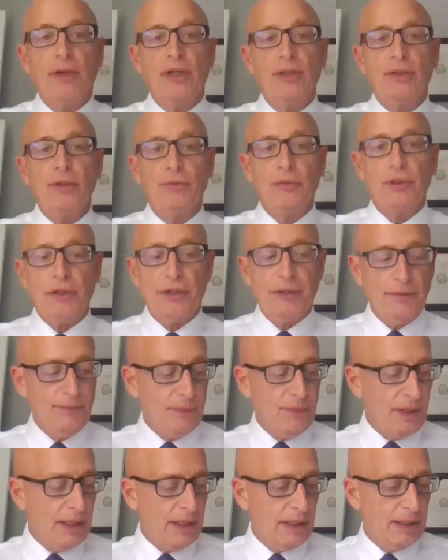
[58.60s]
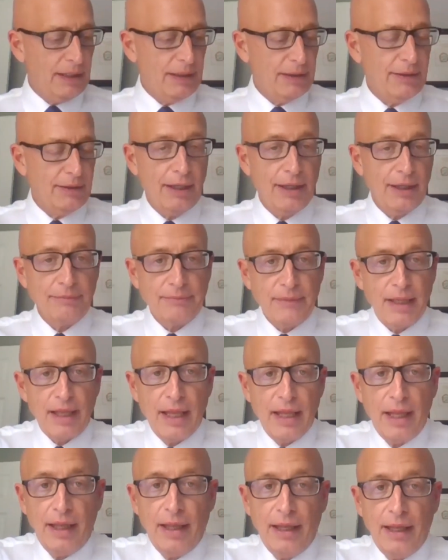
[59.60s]
Michael Olear, and
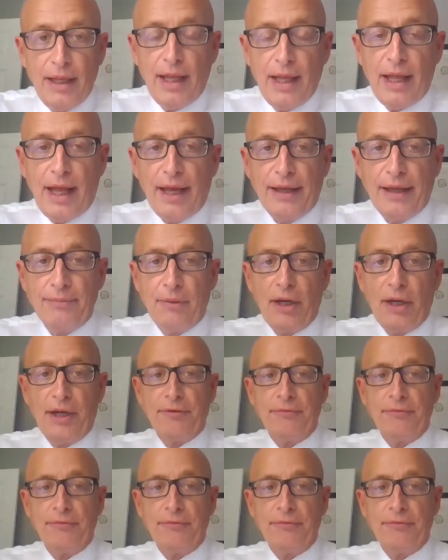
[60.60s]
I'm